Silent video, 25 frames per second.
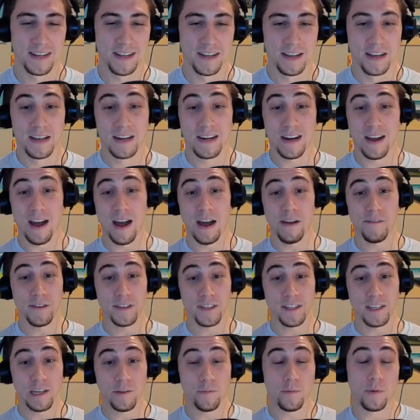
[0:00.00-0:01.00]
Now,
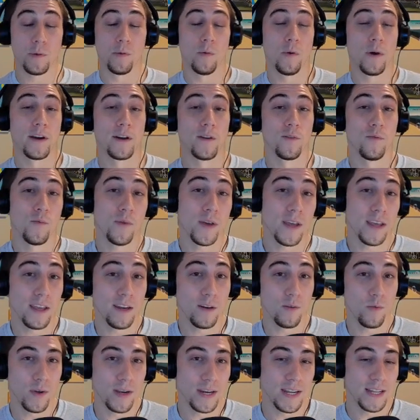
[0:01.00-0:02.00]
obviously, if we want to
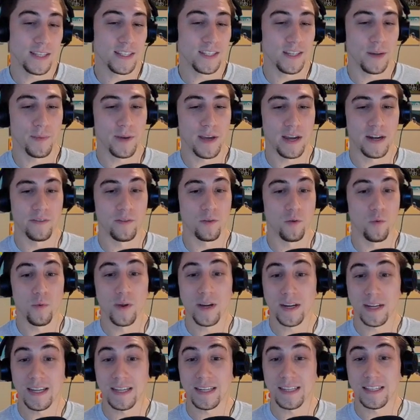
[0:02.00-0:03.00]
win, we need some kind of a win
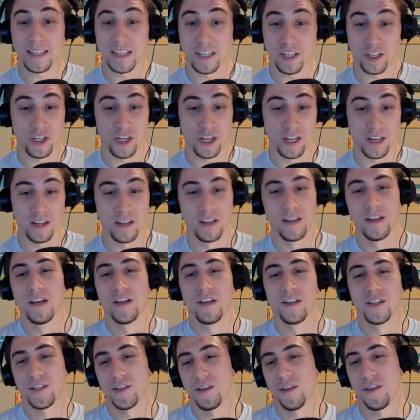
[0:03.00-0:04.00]
condition.
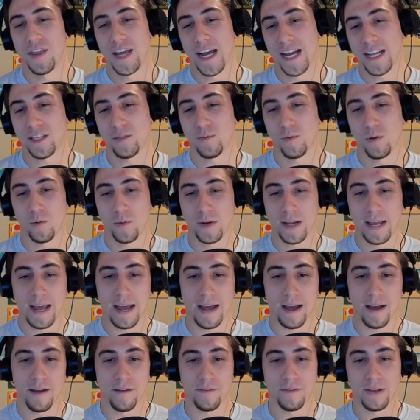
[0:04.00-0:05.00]
So that's where we
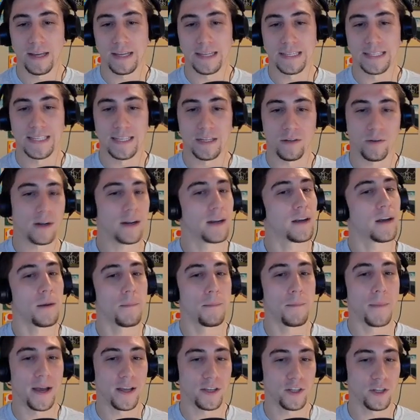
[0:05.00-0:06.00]
have Xeric
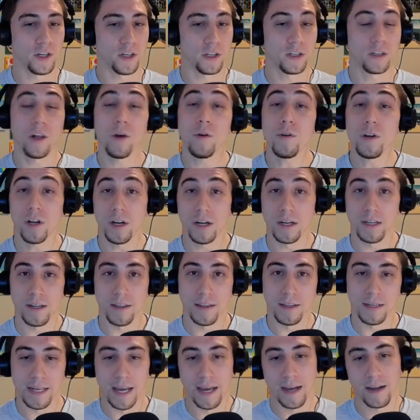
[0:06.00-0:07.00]
Master Cloner into
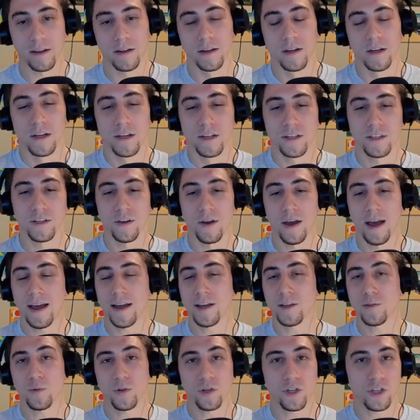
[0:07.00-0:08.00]
the deck. So
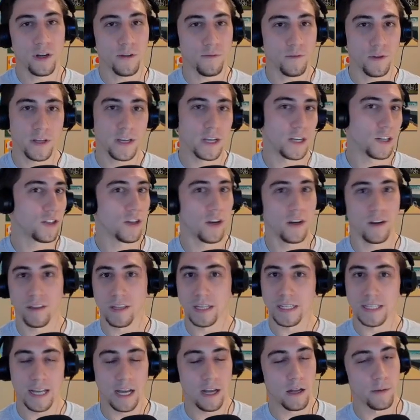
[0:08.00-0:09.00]
as we're shuffling a ton of
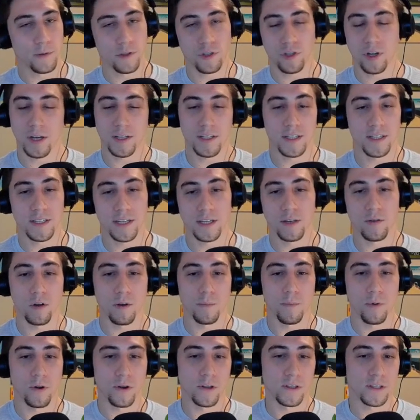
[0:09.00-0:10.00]
these Albatrosses into our
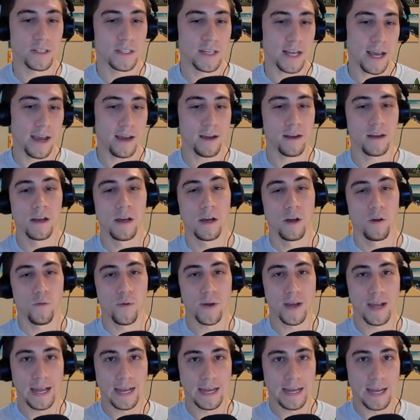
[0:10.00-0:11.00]
opponent's deck, we
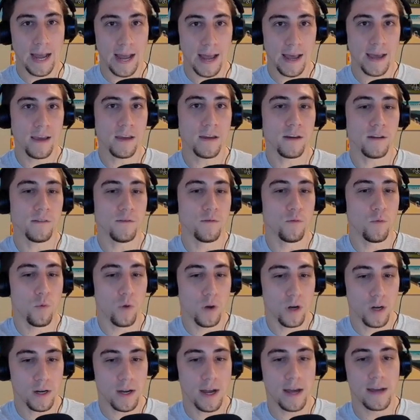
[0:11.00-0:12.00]
can kind of
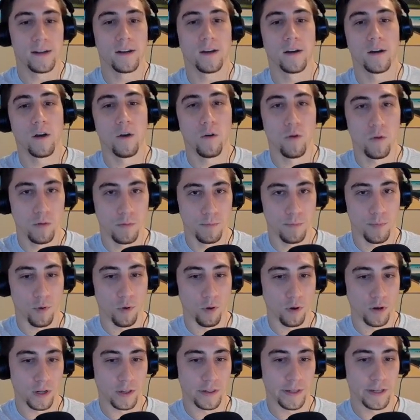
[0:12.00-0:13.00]
work on our own
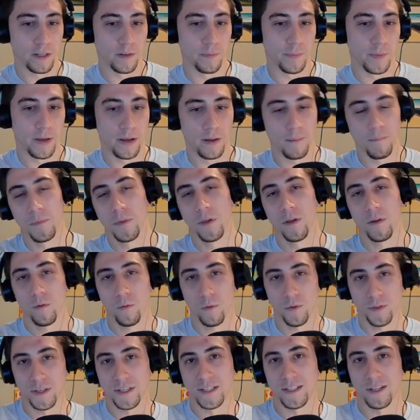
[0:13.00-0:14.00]
board a little bit
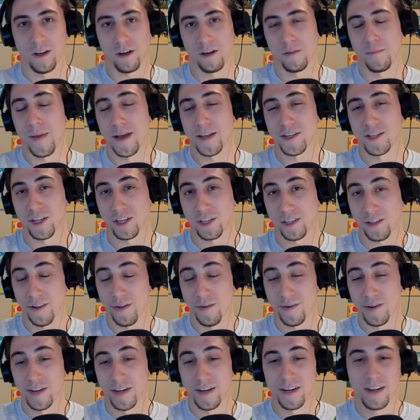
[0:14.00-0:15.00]
with the Xeric Master
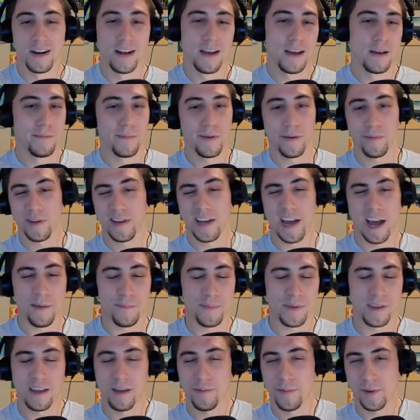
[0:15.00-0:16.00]
Cloner, maybe
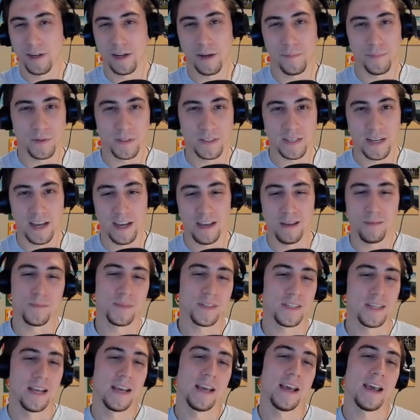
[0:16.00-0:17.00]
copy him a couple
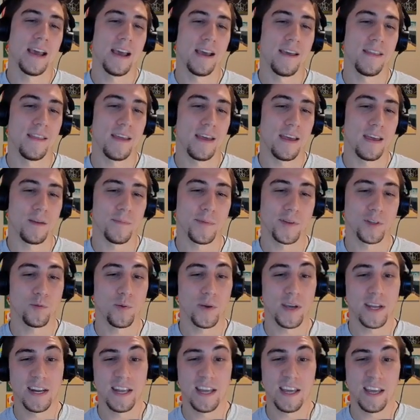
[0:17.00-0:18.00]
times, and then
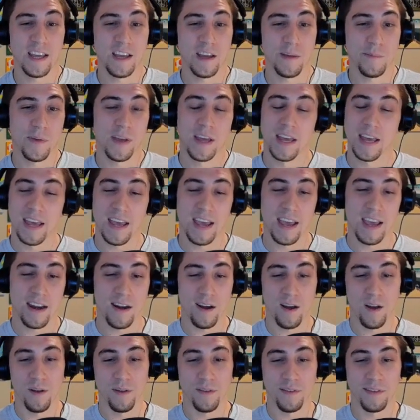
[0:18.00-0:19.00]
between him and
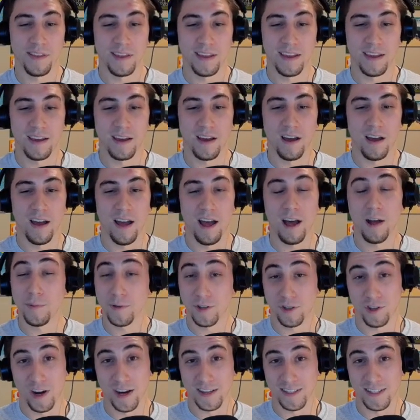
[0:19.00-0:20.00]
all of the
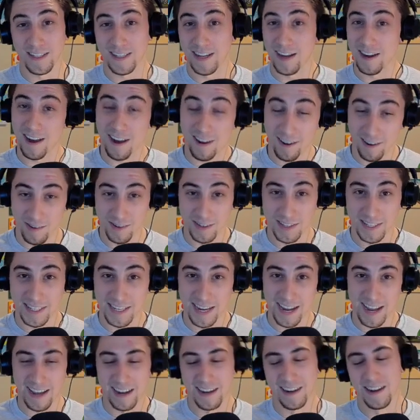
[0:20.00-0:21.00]
Albatrosses on our own
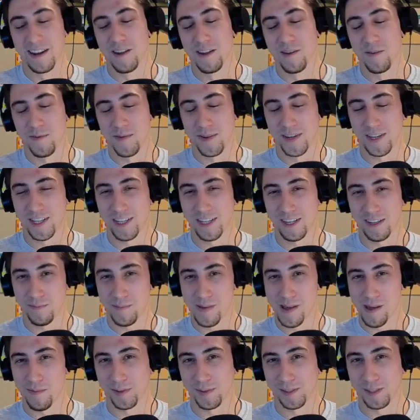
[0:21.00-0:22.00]
side, we should be
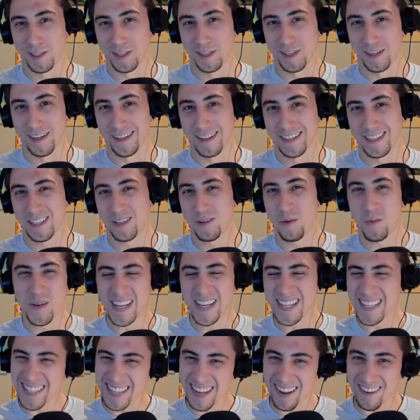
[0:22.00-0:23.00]
able to
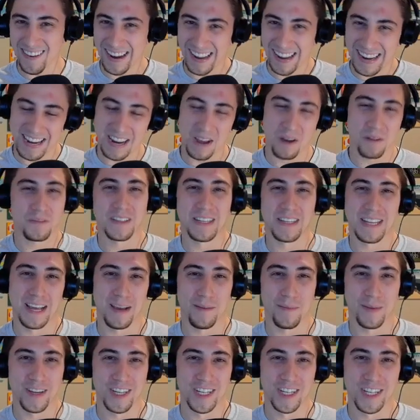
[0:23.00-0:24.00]
squeeze out enough
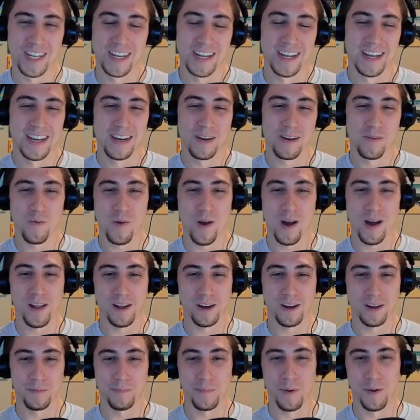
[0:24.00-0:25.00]
damage while
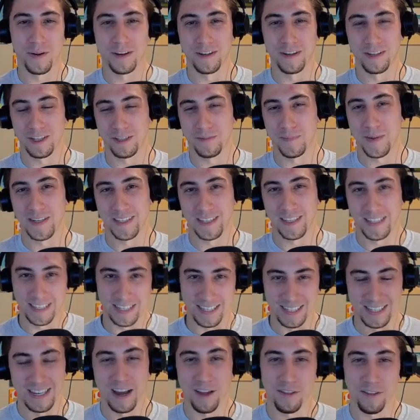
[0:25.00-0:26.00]
our opponent just basically
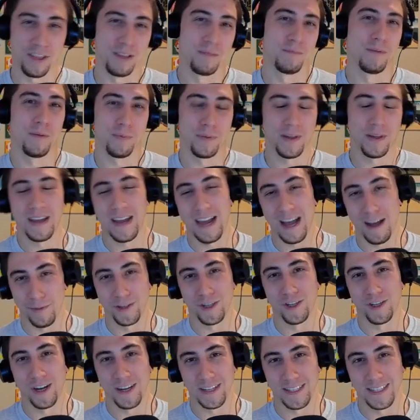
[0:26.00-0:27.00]
does nothing but play
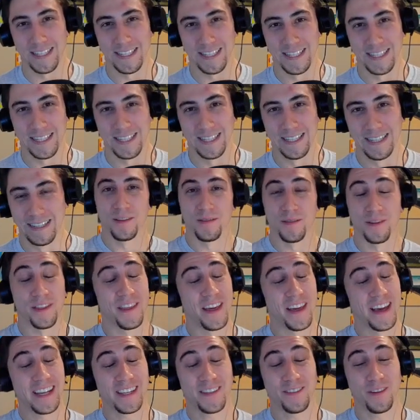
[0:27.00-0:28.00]
Albatrosses.
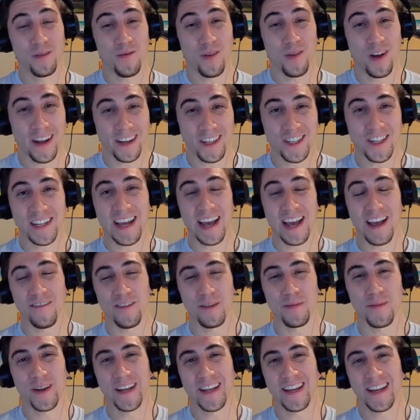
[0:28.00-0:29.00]
Thanks for watching,
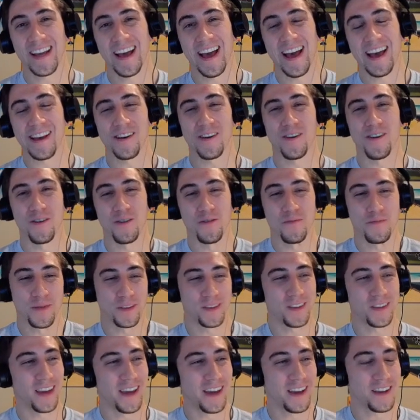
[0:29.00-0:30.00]
everybody. I hope you
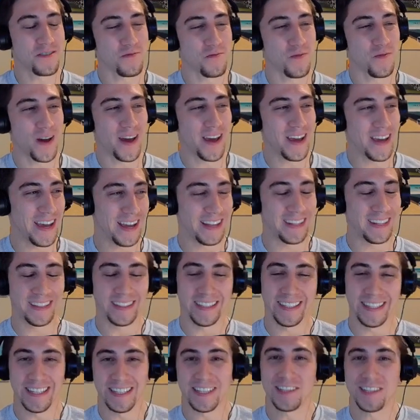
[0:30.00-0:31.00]
take away at
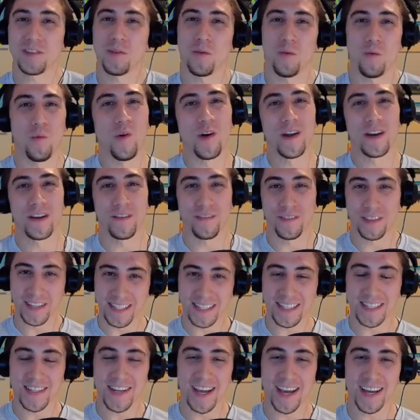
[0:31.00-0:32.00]
least one of
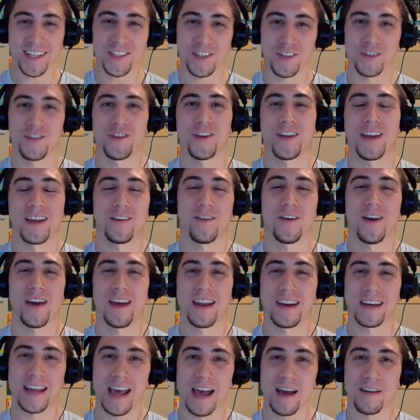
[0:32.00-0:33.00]
these decks so you can go ahead
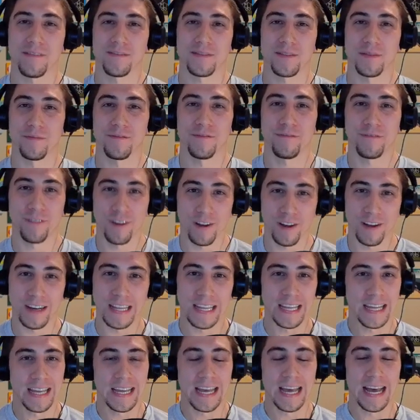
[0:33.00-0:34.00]
and have some fun
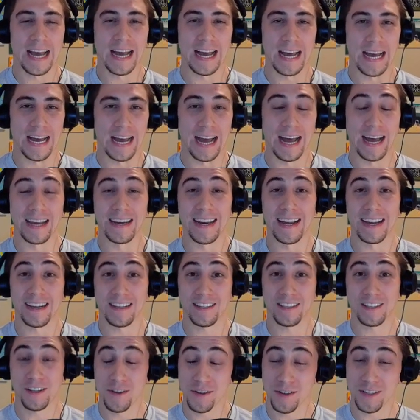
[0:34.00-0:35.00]
on next
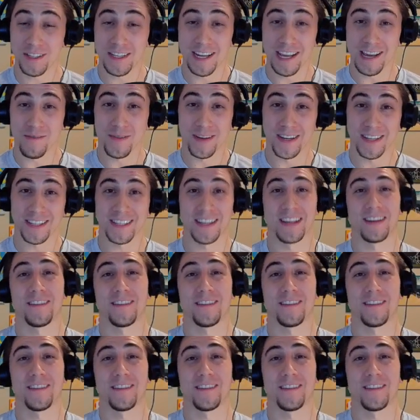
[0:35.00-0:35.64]
Tuesday when Descent of